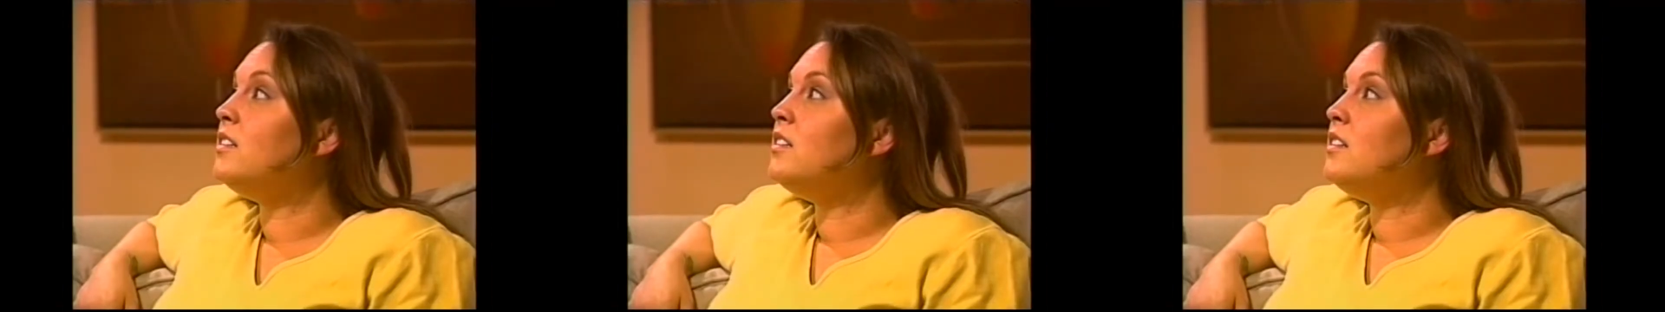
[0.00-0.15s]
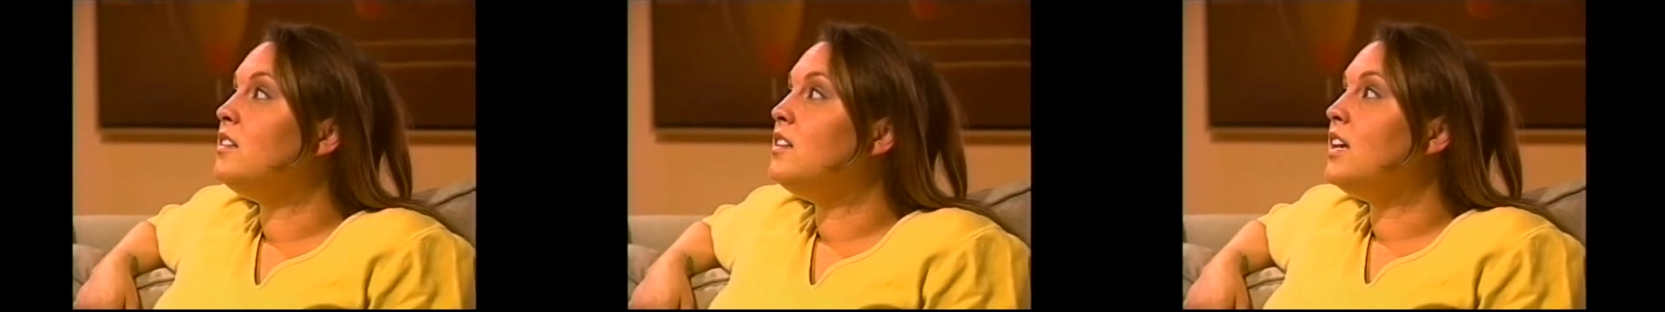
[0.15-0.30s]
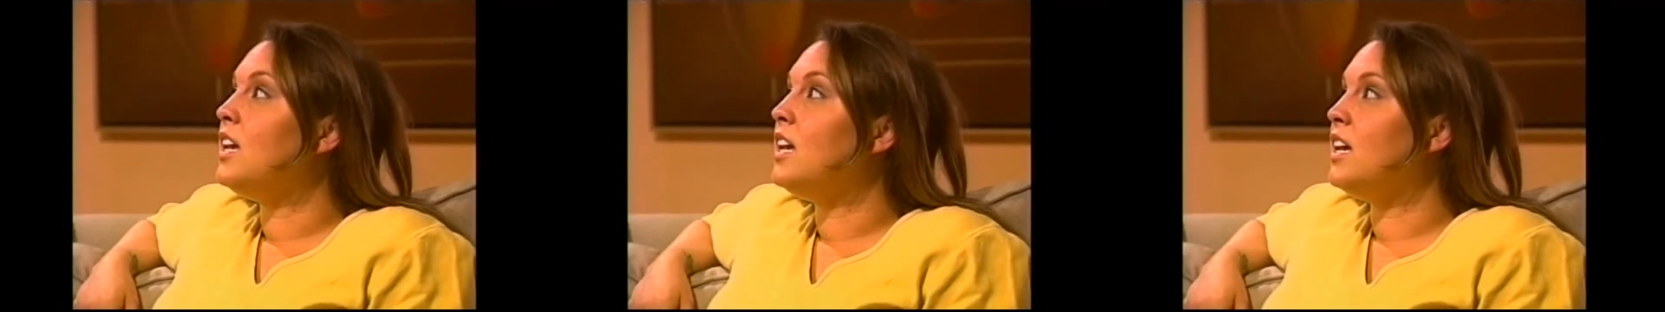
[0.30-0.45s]

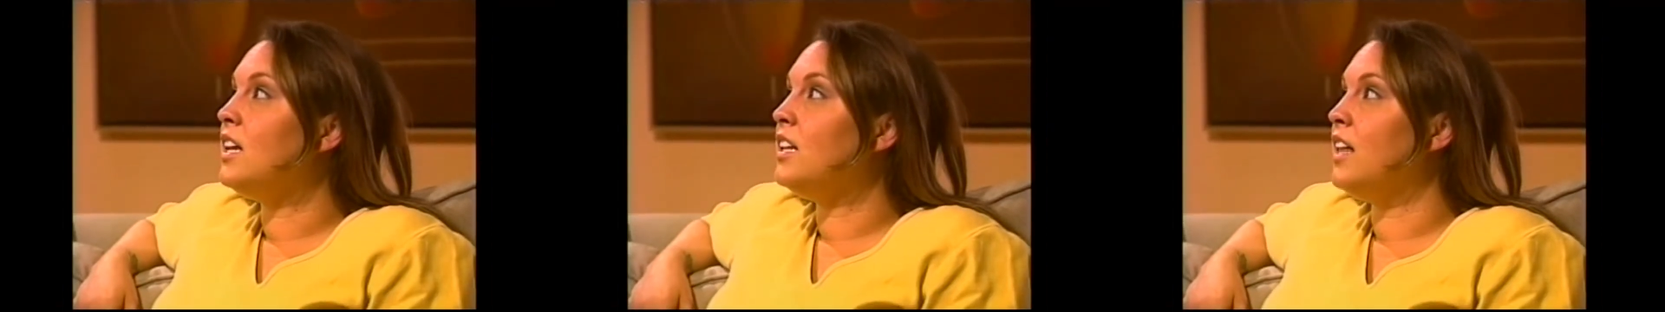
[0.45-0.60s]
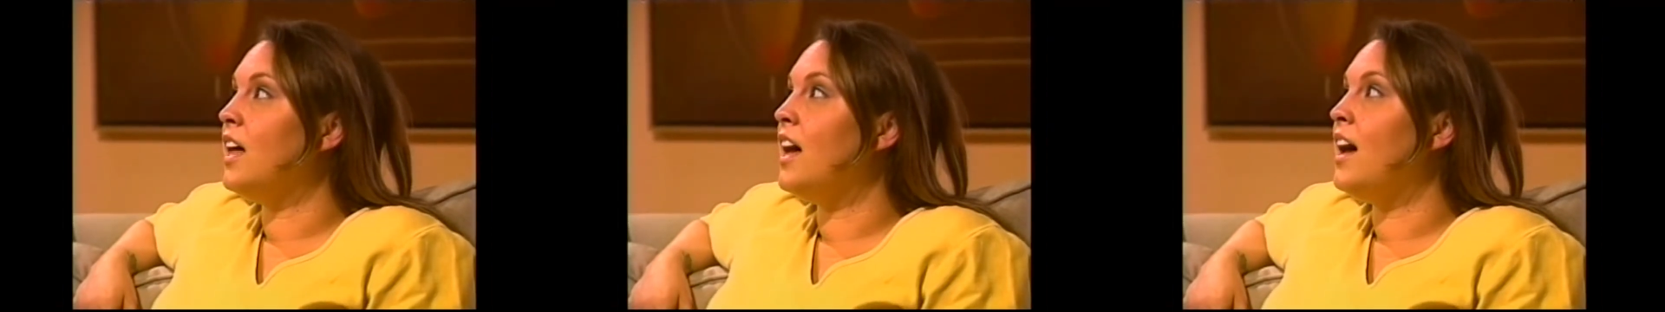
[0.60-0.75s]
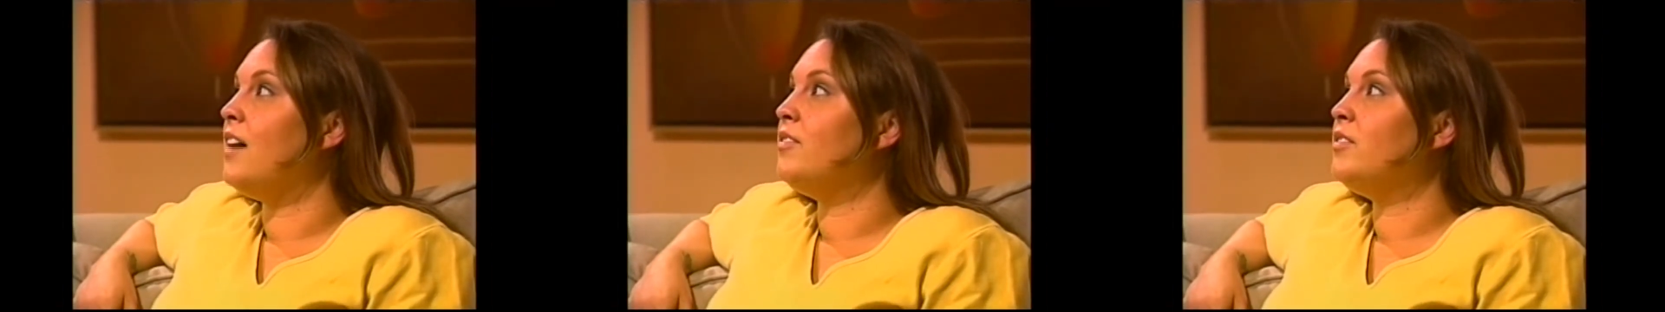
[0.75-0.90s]
he had
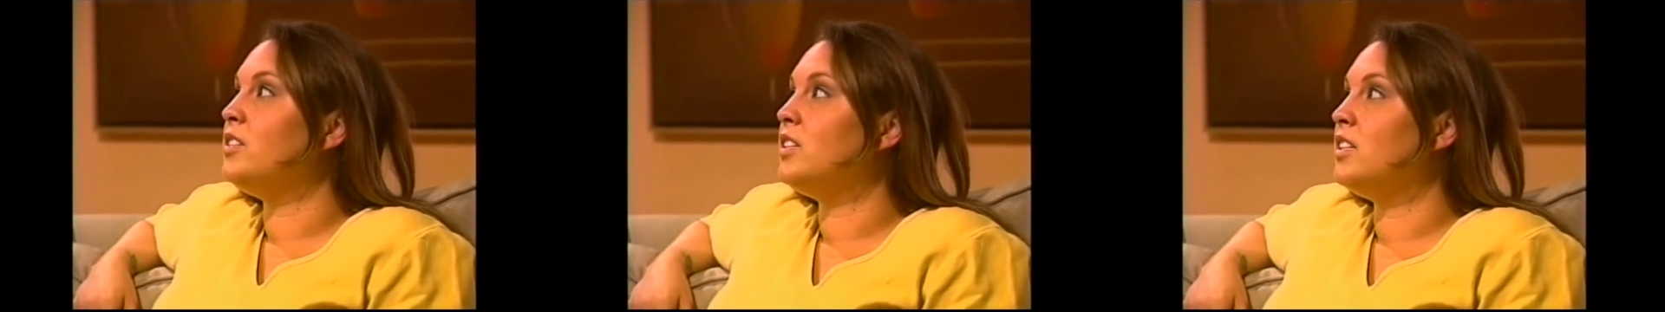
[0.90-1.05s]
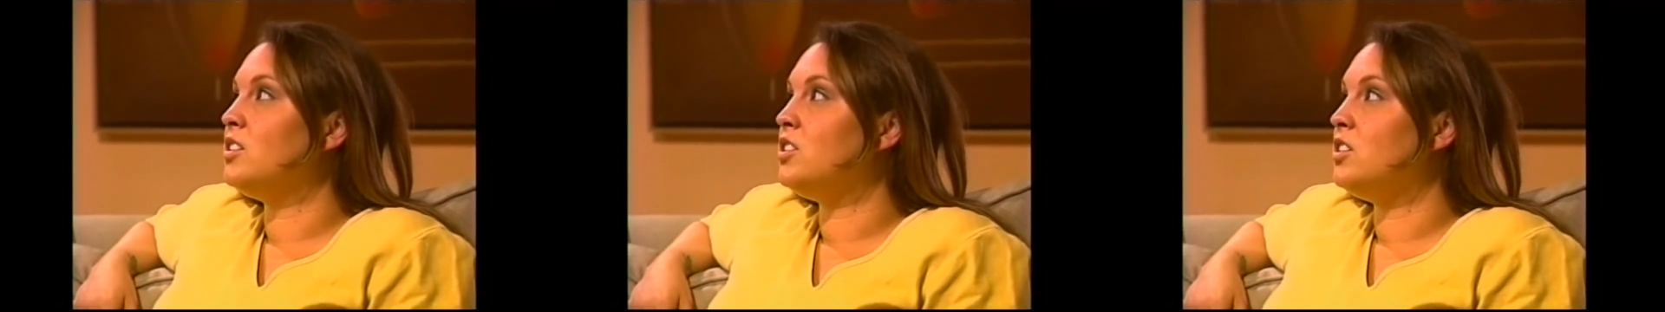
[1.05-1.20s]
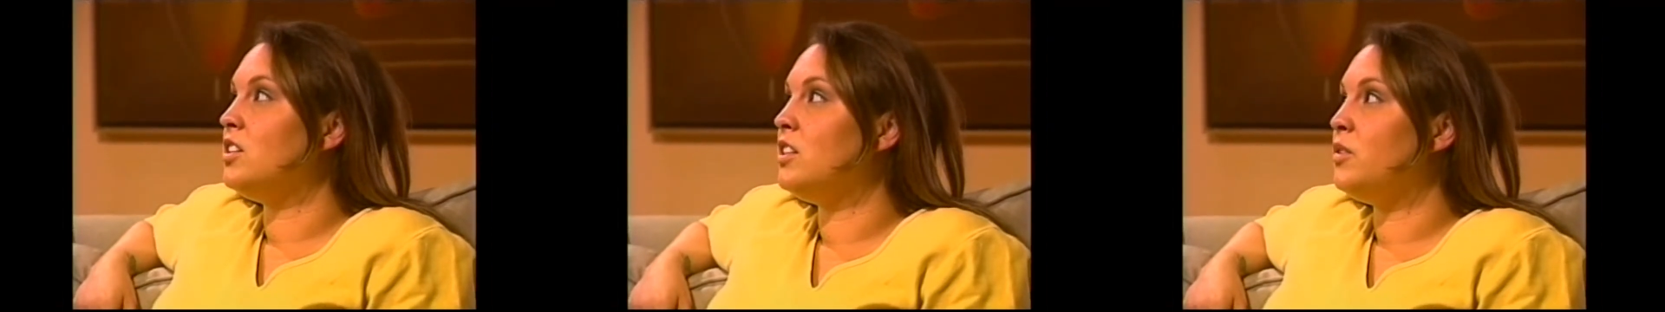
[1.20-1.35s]
left because
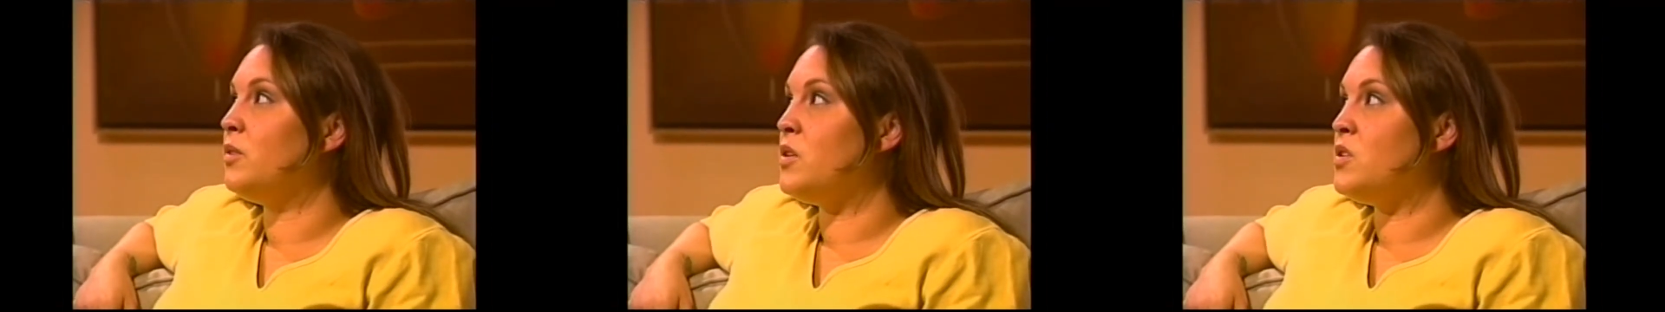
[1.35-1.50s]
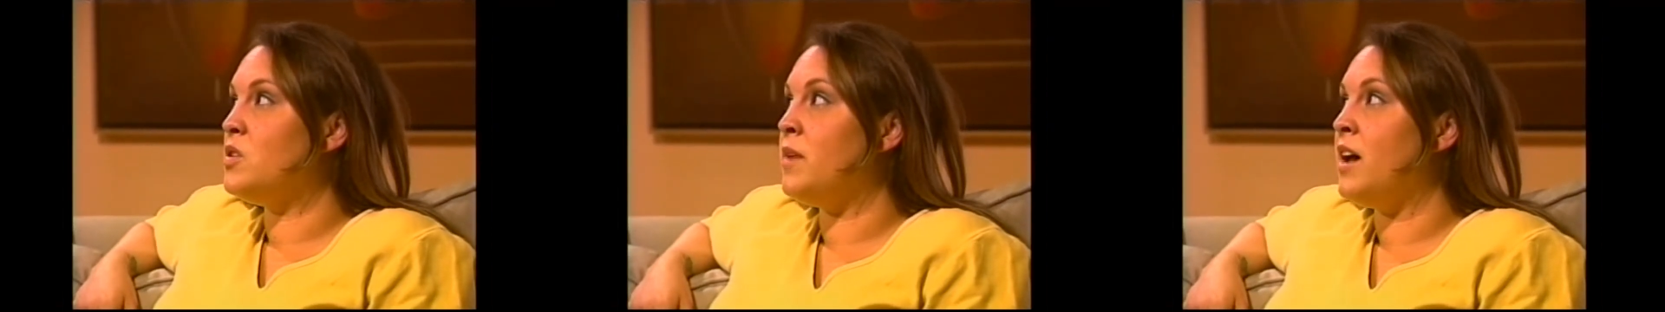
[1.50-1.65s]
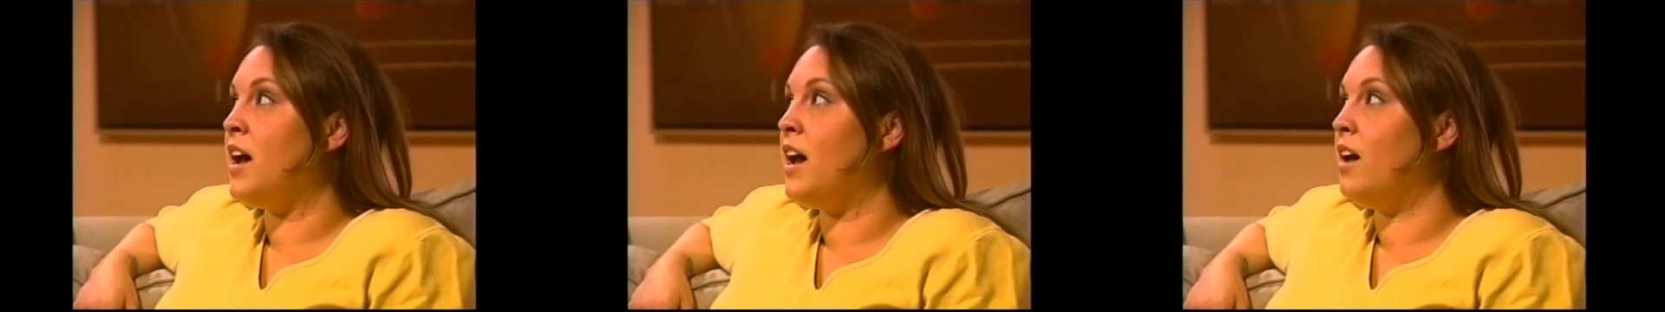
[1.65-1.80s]
she had thrown
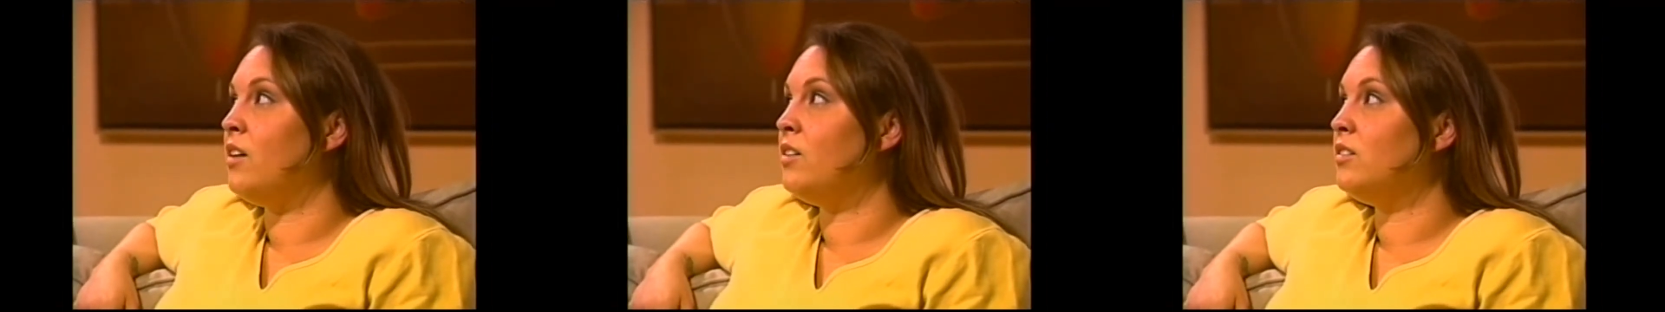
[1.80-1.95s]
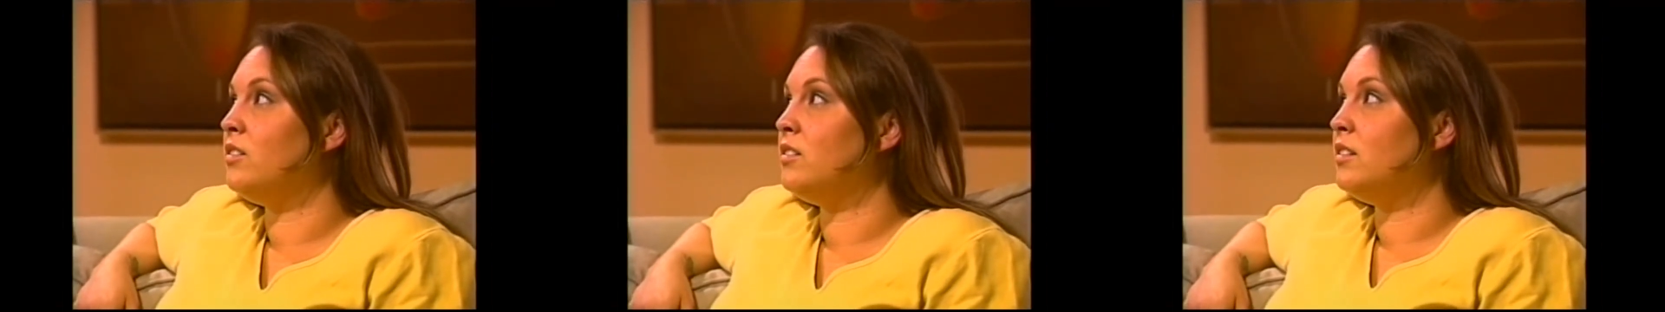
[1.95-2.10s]
him out.